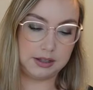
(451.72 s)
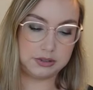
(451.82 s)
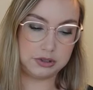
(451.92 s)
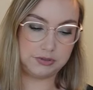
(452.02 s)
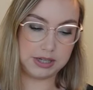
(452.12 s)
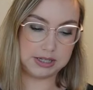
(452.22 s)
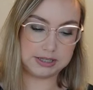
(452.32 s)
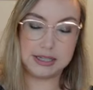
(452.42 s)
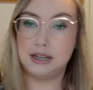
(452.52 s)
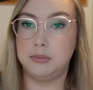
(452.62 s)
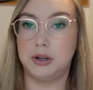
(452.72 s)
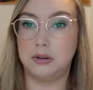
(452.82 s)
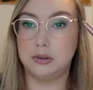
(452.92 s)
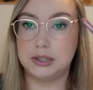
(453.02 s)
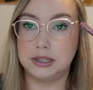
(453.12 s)
too Faced Lady
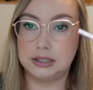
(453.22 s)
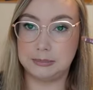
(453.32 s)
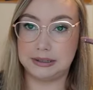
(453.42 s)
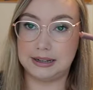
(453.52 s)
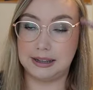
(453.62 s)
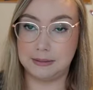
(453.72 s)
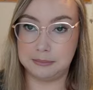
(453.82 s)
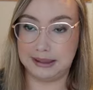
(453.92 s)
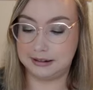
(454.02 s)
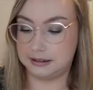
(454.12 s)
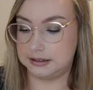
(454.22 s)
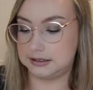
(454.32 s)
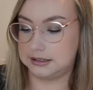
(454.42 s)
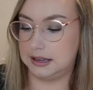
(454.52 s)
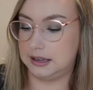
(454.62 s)
Bold Lip Liner in
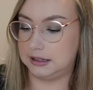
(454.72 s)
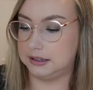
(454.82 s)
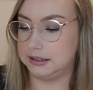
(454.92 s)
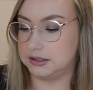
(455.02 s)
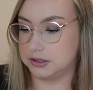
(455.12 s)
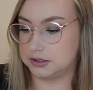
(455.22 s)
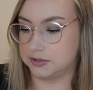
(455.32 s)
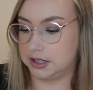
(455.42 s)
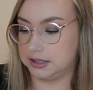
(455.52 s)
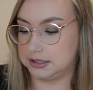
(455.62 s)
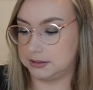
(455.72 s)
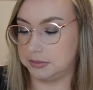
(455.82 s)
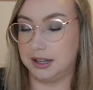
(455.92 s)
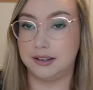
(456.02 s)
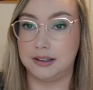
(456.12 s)
Badass and the Dose of Colors Lip
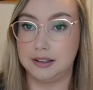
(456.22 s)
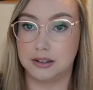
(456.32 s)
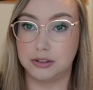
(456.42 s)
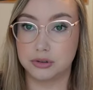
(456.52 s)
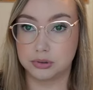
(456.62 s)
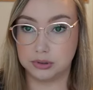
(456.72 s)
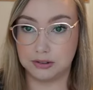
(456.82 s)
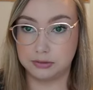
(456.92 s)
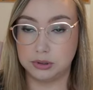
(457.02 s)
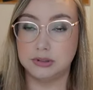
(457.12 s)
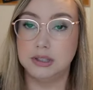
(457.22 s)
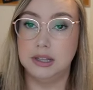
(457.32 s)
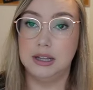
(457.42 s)
Liner in Truffle.